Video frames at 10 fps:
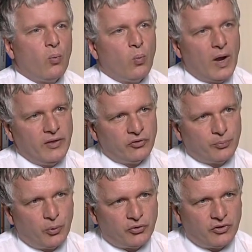when to
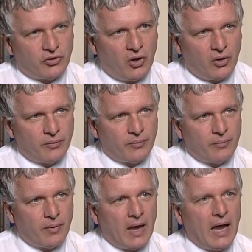put it on,
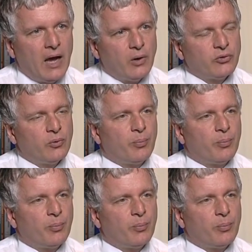how to